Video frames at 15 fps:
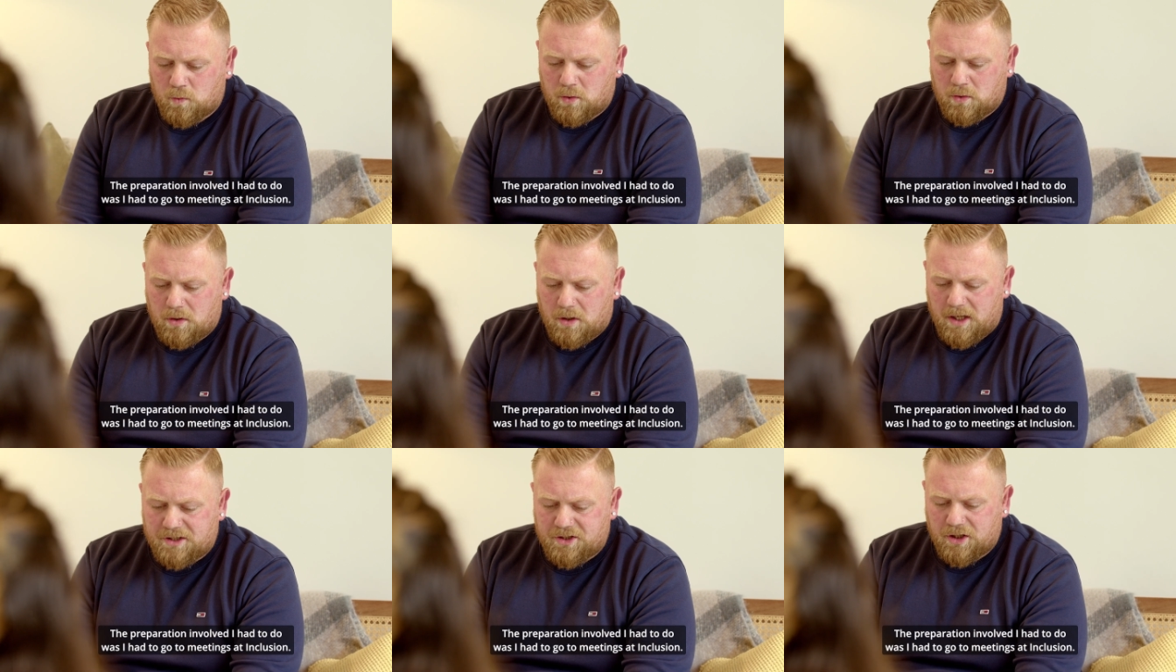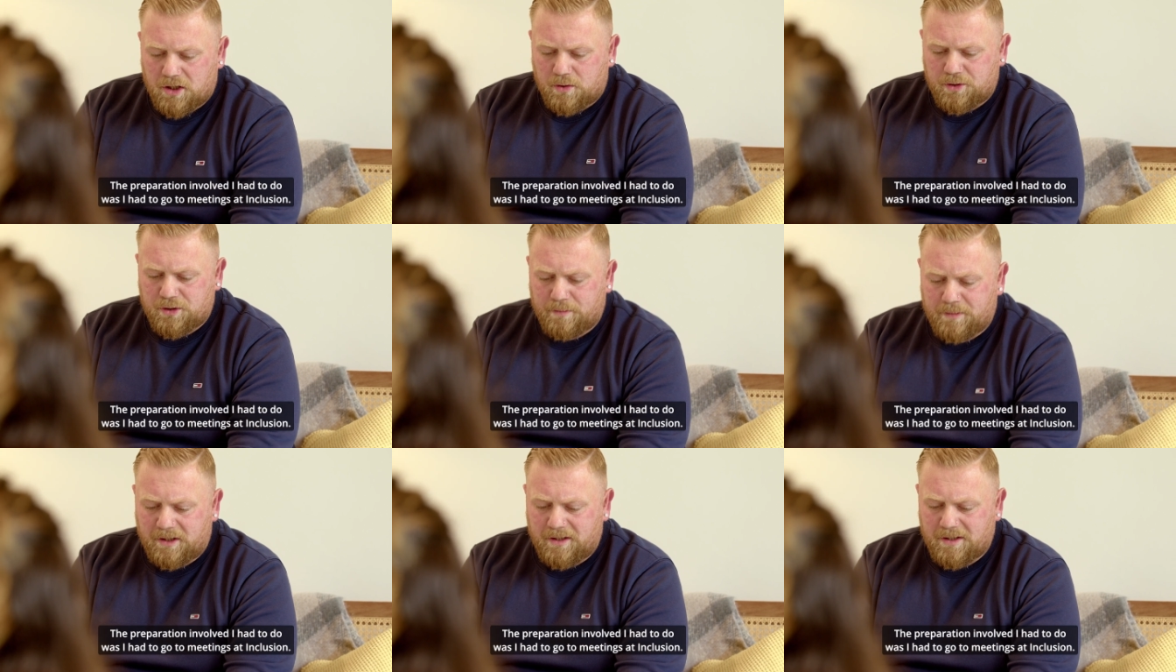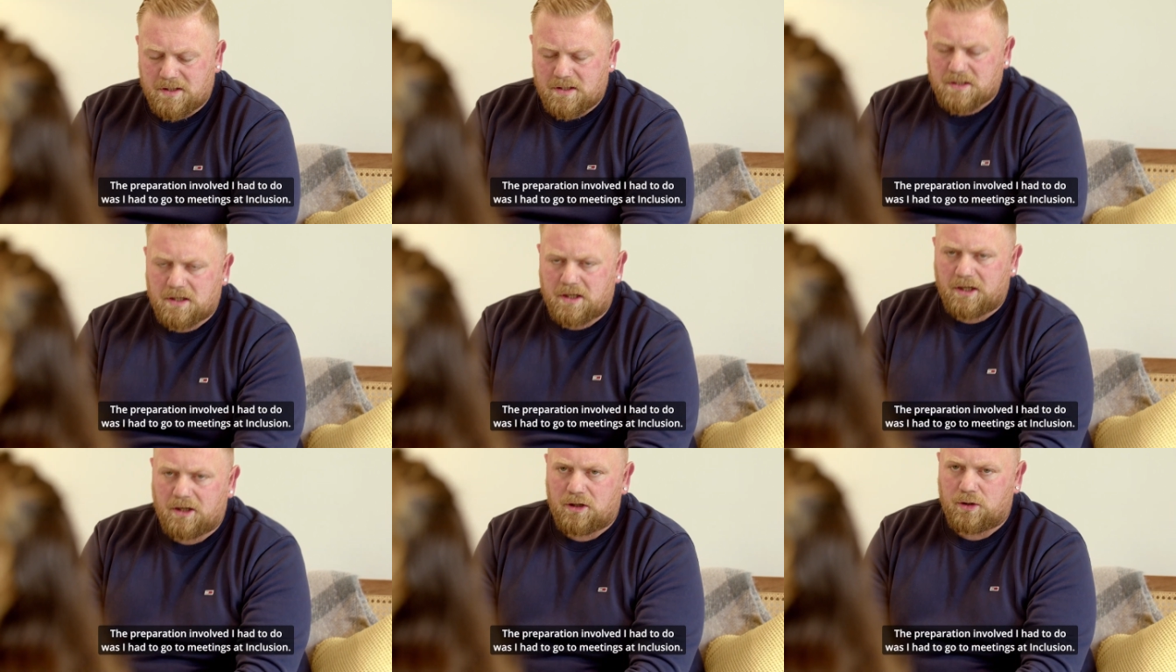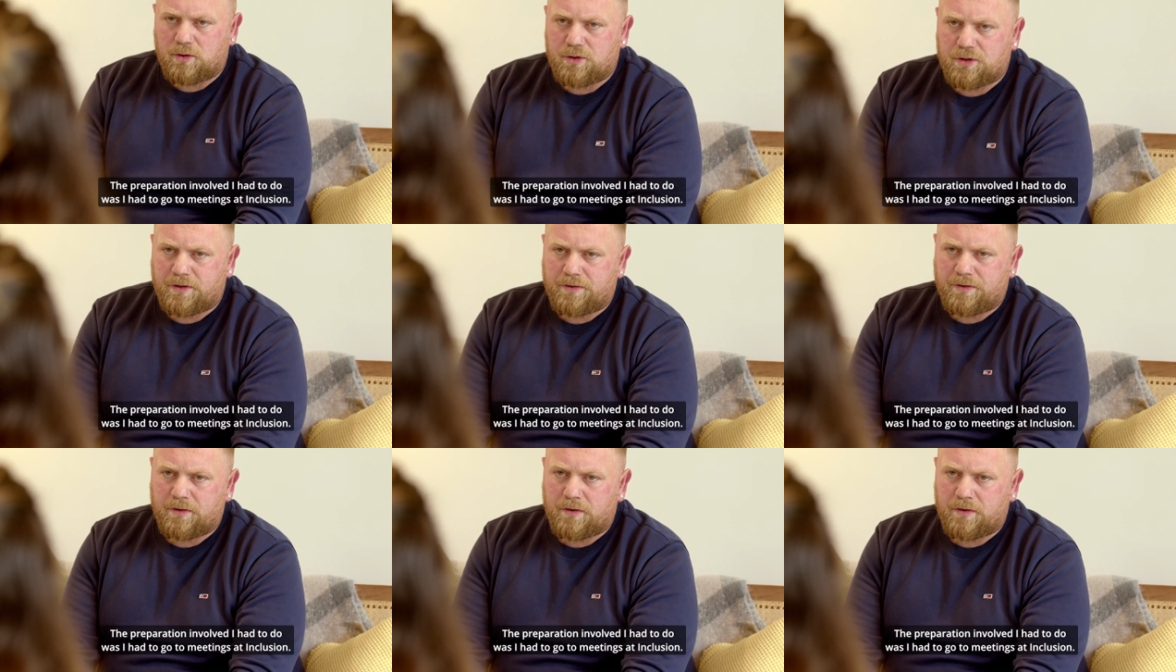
I had to go to meetings at inclusion